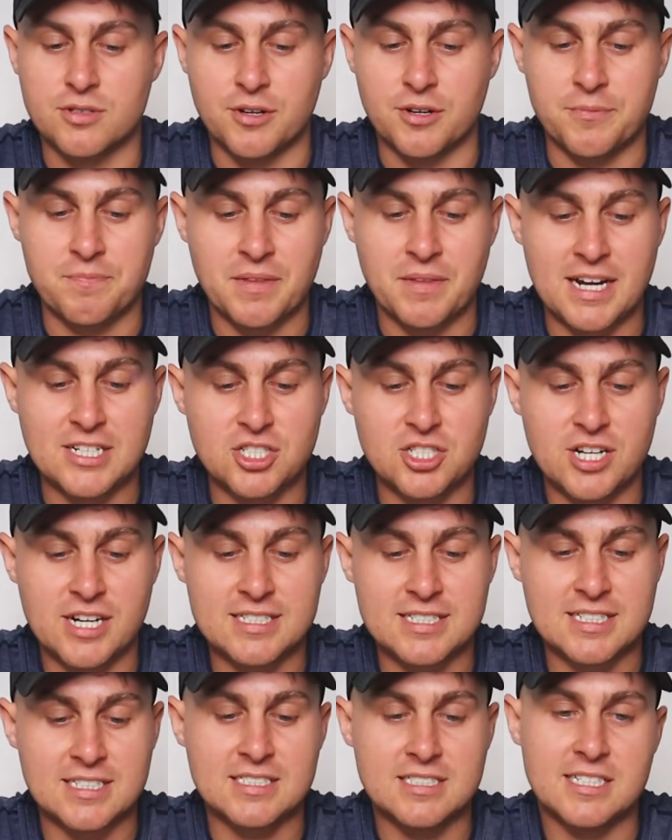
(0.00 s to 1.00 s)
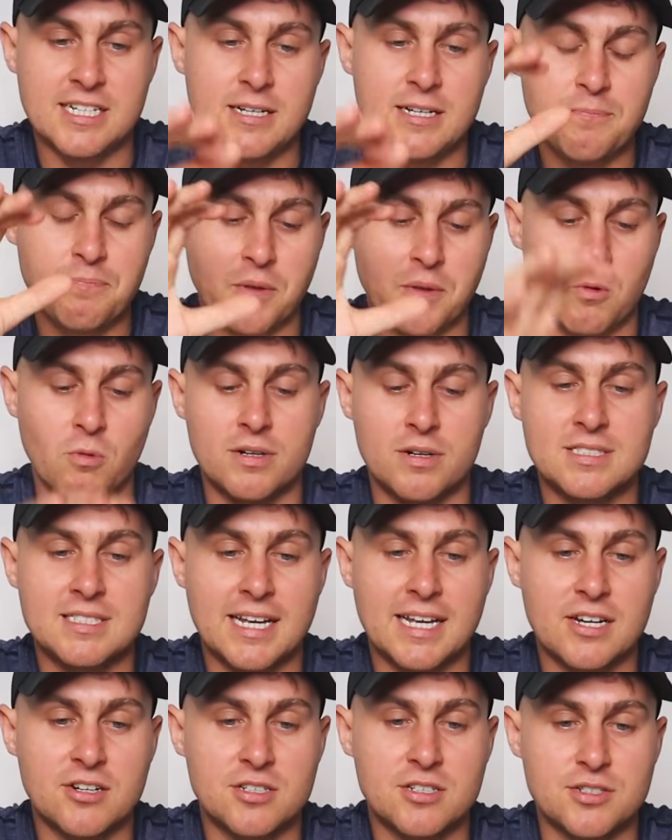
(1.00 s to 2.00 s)
So as you guys can see, what it's
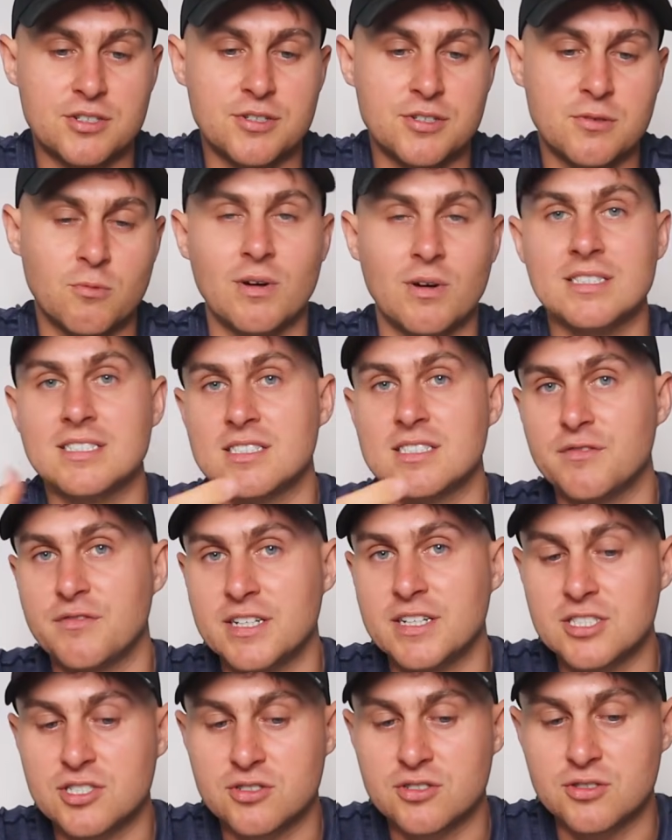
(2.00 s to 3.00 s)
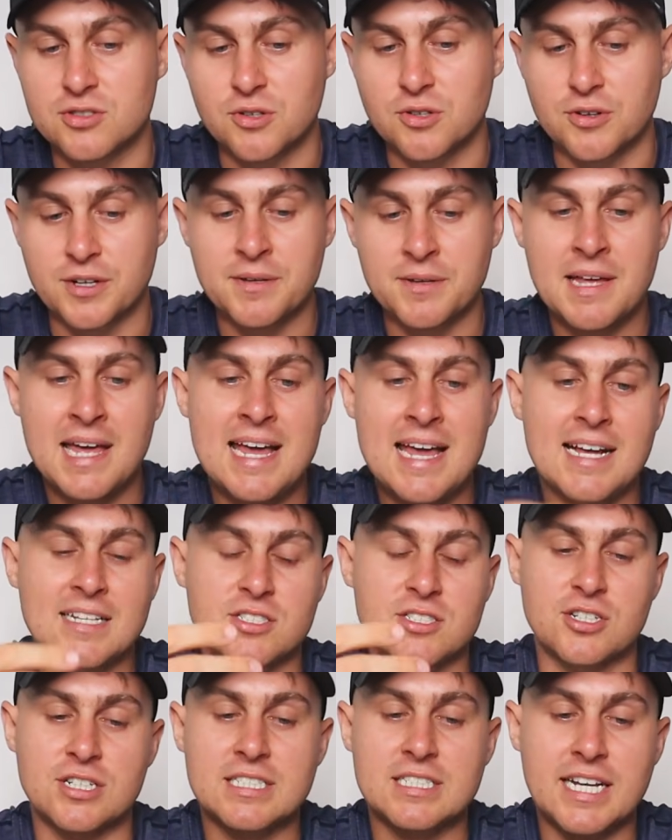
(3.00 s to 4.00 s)
then going to do, once it's finished installing,
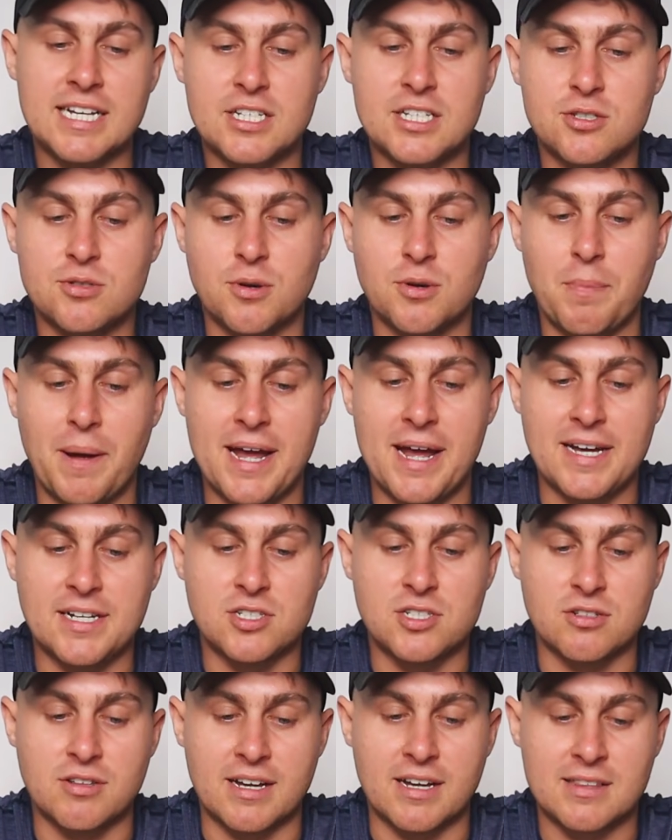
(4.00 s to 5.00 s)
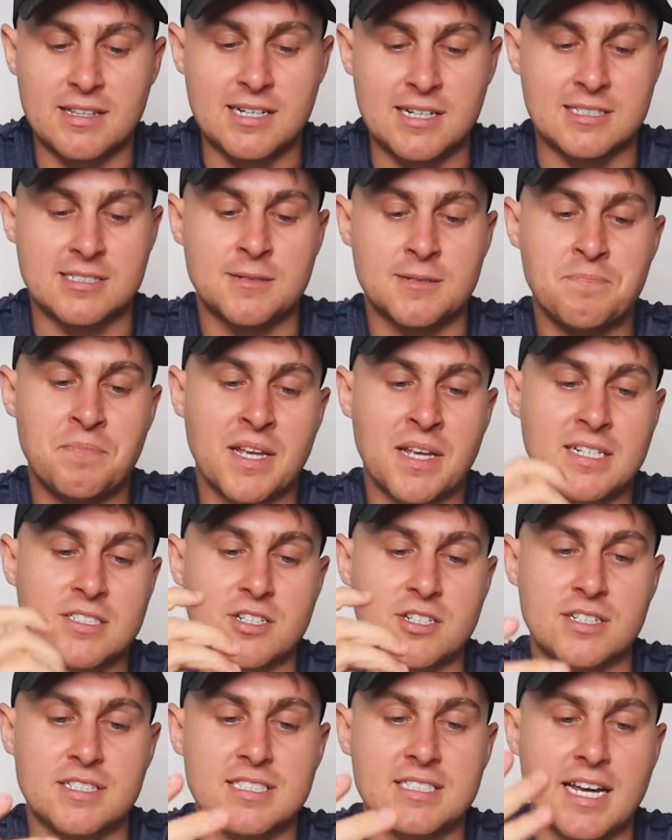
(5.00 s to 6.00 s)
it's going to take you to a page like this.
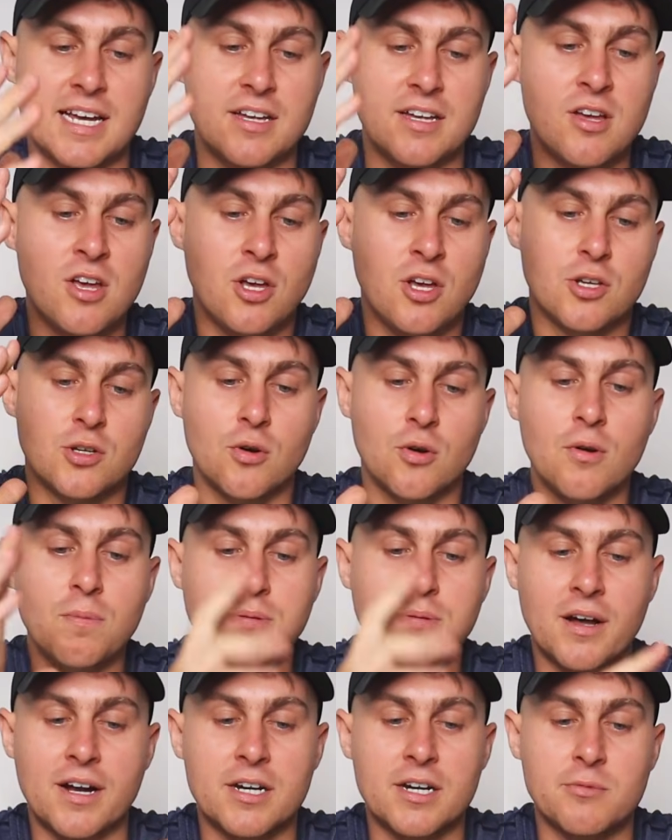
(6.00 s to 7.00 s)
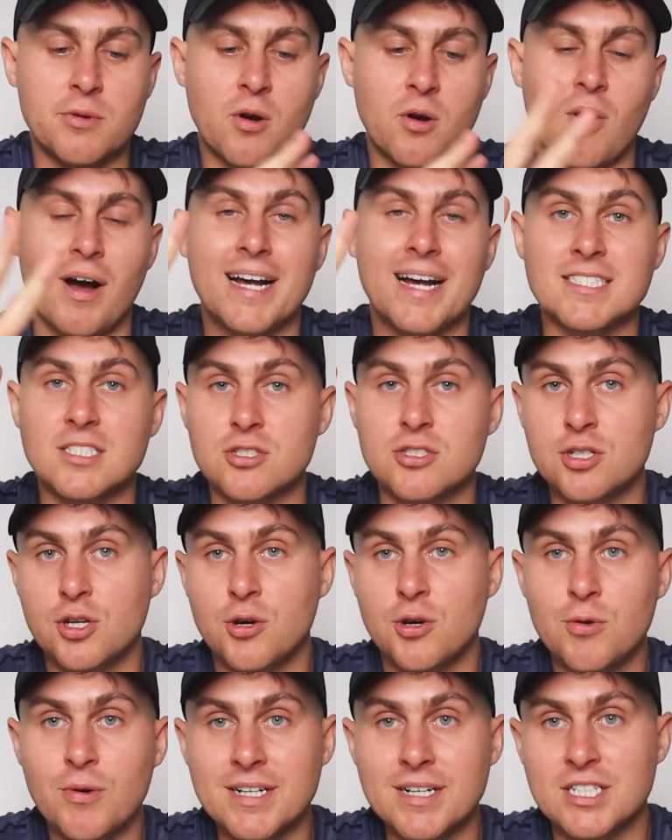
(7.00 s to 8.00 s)
It's going to say, your plugin requires
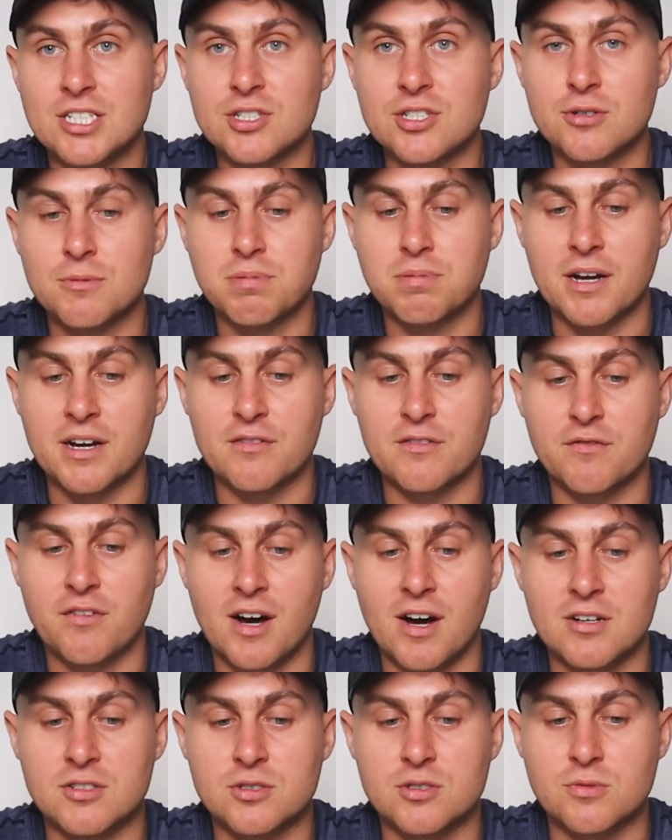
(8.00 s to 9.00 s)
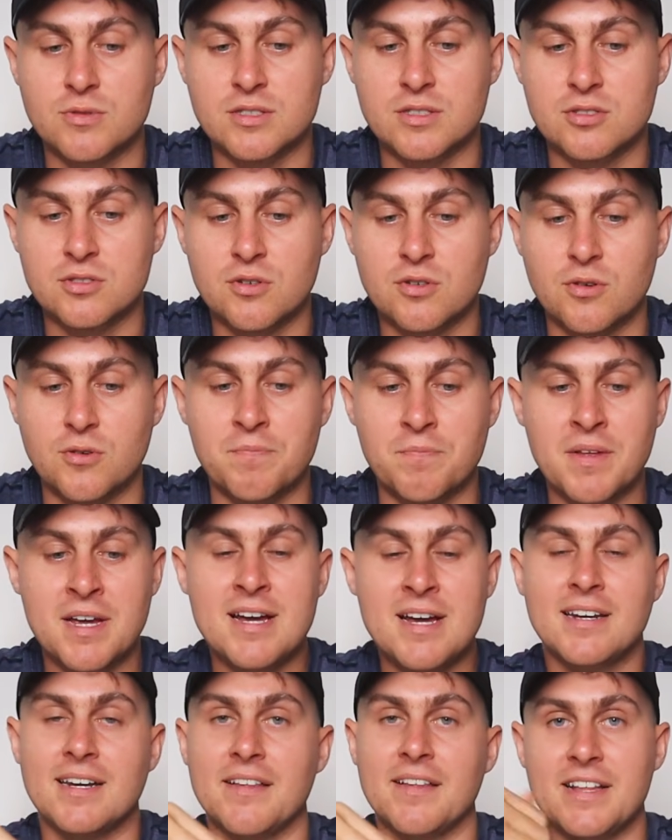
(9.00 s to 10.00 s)
2 additional plugin files to install.
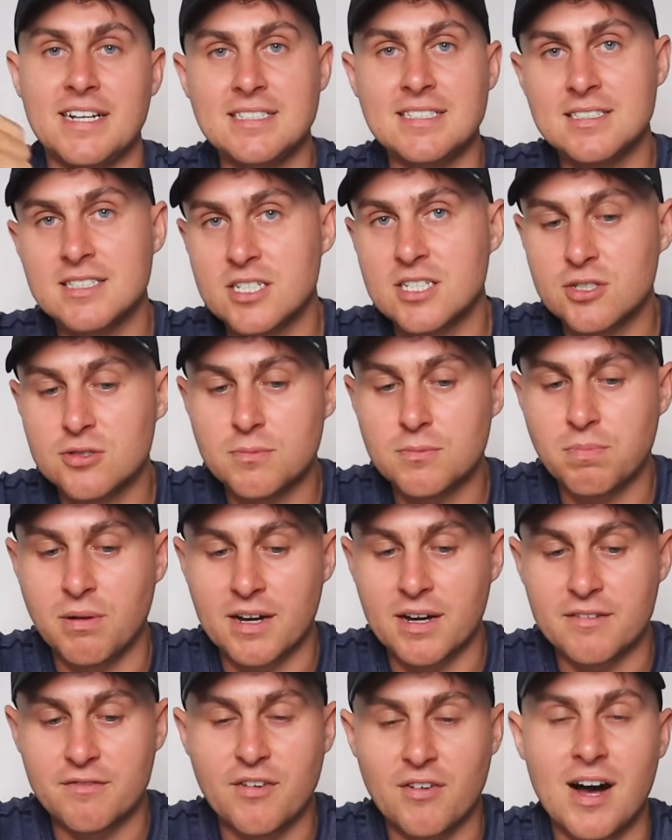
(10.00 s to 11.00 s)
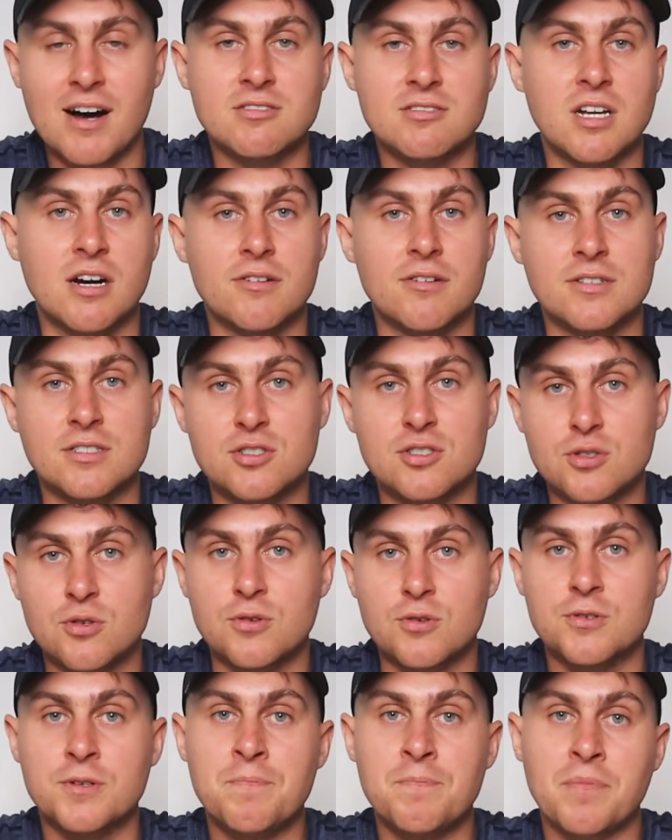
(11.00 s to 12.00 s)
Now these additional plugin files are
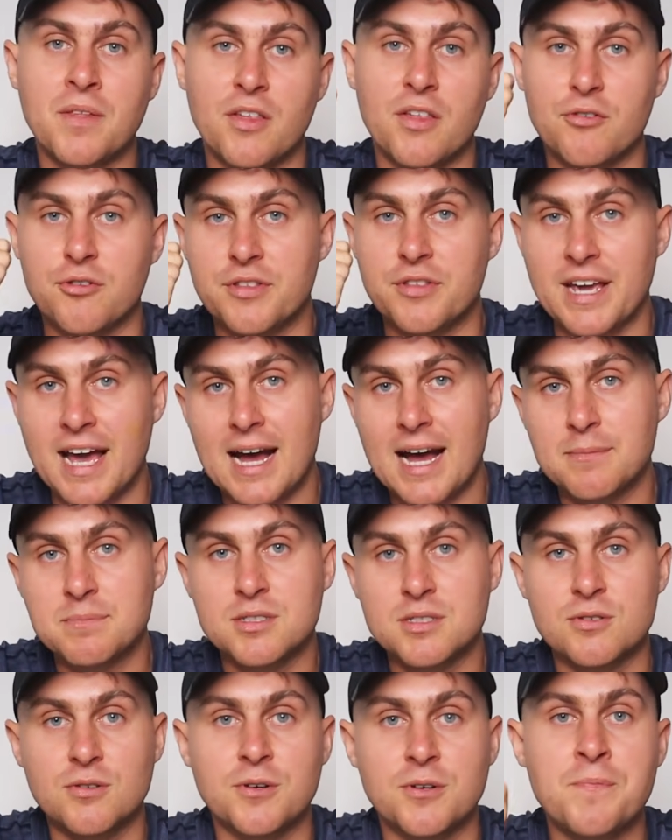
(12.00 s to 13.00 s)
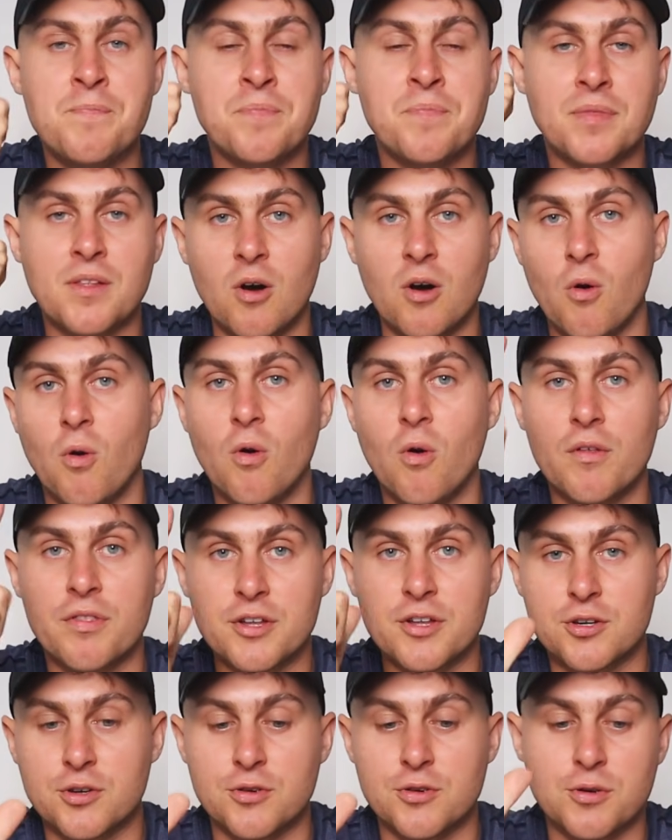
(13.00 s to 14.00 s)
installed through the App Store or
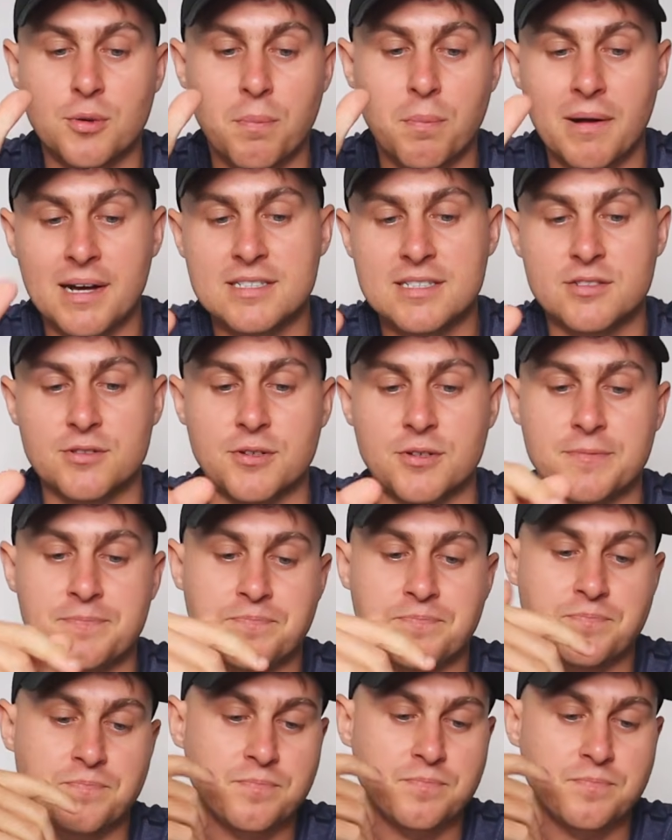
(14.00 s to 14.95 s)
the Google Play Store.